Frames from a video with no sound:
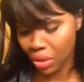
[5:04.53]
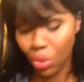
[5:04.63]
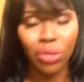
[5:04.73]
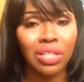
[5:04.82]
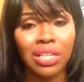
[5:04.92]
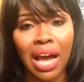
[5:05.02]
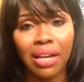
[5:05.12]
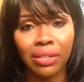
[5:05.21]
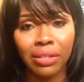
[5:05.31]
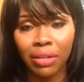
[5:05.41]
or the
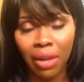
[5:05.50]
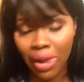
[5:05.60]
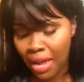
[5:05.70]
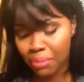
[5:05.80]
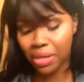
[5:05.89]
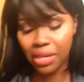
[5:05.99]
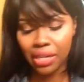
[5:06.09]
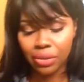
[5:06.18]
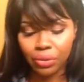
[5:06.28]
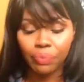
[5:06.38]
dollar. But
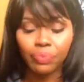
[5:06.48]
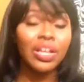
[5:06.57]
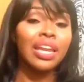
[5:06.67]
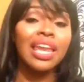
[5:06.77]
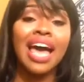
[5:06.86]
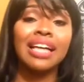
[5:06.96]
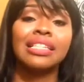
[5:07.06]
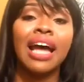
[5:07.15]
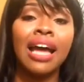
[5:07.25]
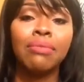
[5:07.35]
anywho, the
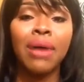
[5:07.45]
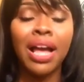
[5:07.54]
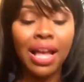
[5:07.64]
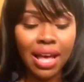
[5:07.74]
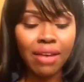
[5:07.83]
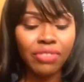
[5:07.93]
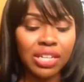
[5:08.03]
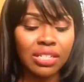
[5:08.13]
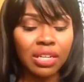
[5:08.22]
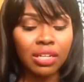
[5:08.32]
last item I have
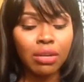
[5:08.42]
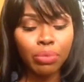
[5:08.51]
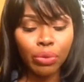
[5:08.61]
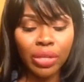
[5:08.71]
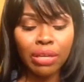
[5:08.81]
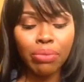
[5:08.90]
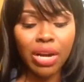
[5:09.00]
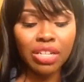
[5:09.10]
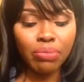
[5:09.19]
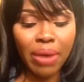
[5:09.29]
is a kabuki
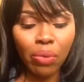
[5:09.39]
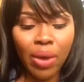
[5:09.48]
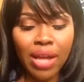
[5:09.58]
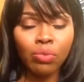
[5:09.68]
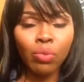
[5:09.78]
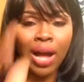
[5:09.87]
brush by Wet and